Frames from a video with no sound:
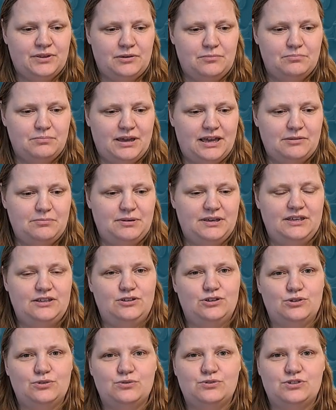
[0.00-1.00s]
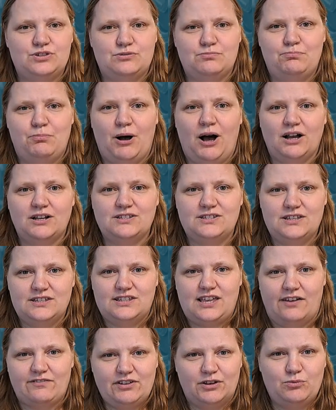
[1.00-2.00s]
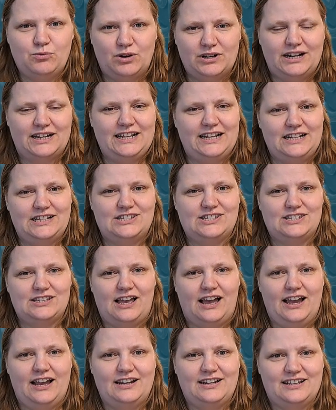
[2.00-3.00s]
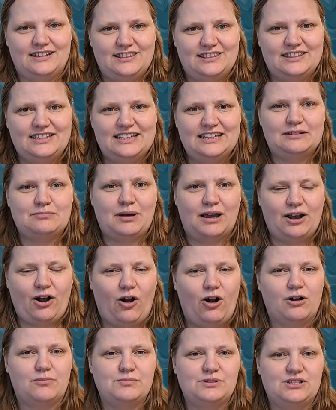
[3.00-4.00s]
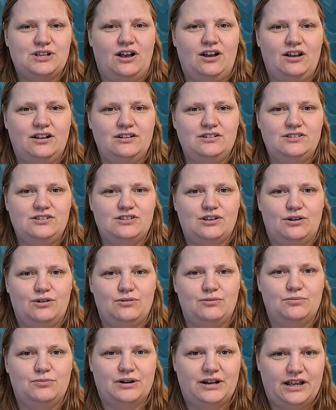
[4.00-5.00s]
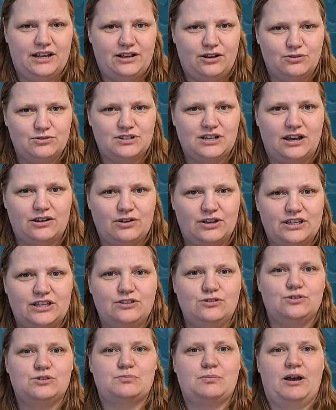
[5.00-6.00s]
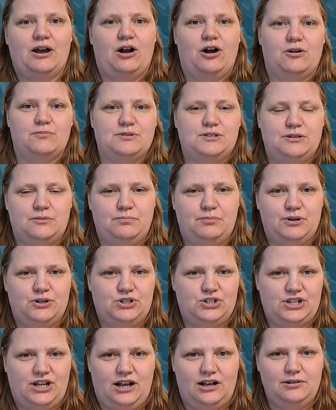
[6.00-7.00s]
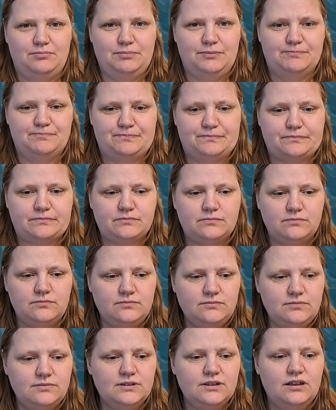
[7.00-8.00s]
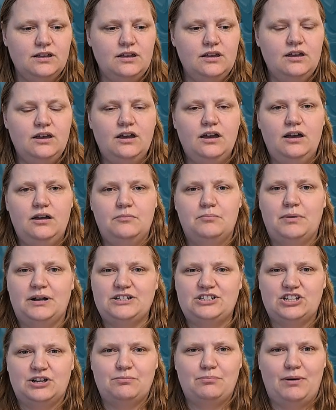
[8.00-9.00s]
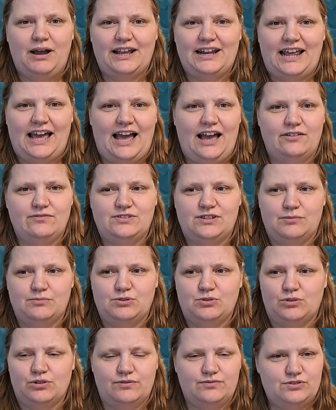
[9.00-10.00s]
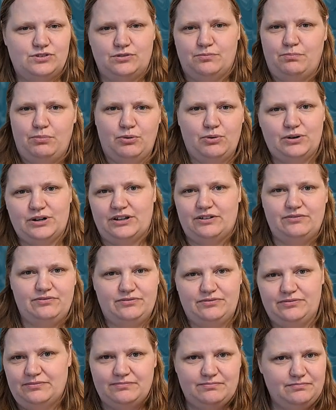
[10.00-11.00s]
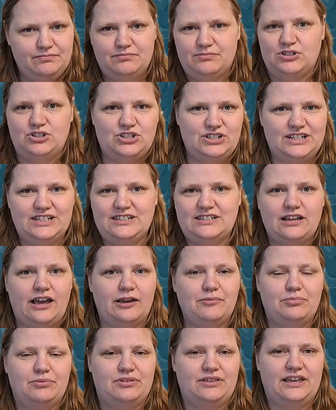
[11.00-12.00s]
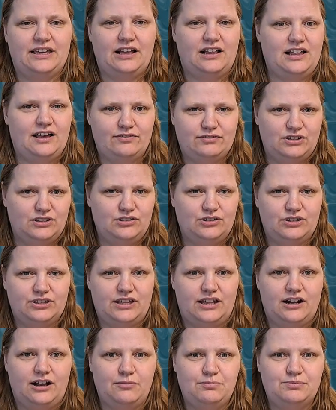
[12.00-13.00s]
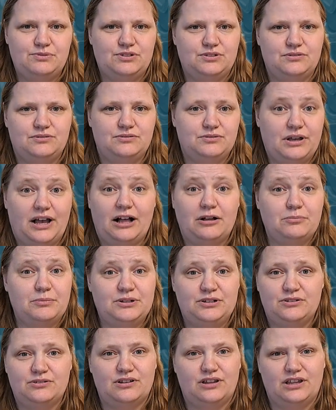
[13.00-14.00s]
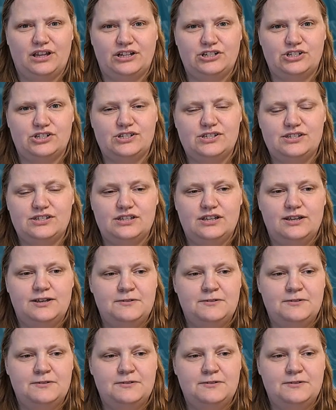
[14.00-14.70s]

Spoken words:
Maybe use boxes, having one on each side, and lean my arms on. So when I go down, I can use my arms to push up. My gym might have some sort of supportive machine type thing. I'll have to look that up to help me do the lunges.